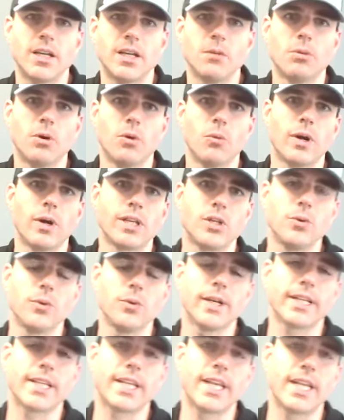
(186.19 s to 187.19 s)
But what you
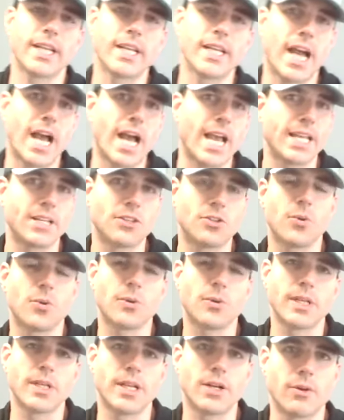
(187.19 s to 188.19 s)
had said, I
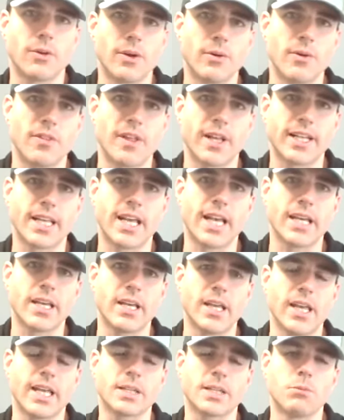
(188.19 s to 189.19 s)
totally agree with. It's
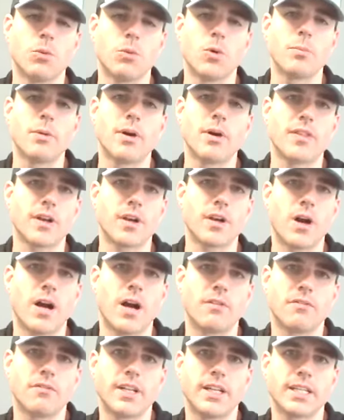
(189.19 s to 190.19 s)
like, it's more about the
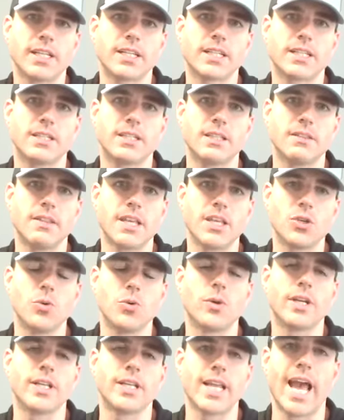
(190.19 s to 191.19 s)
confidence that you
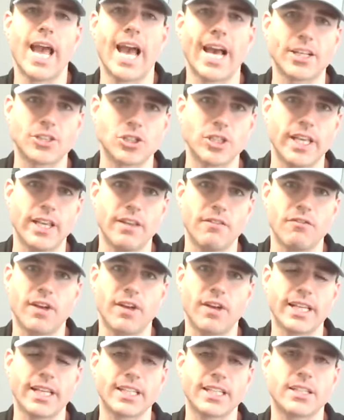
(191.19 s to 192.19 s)
can actually
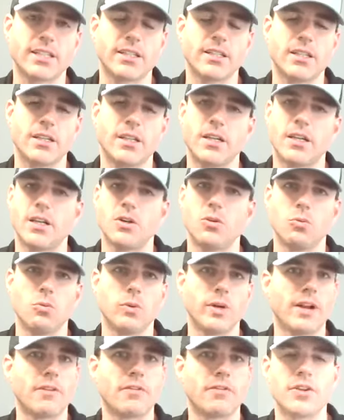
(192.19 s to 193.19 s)
invest
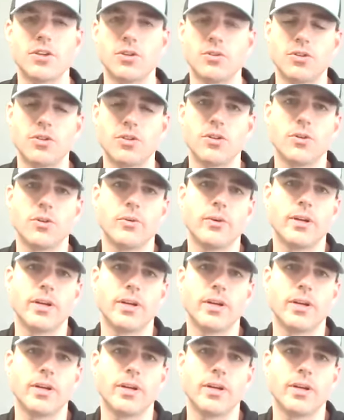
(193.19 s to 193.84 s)
whatever you do. Right.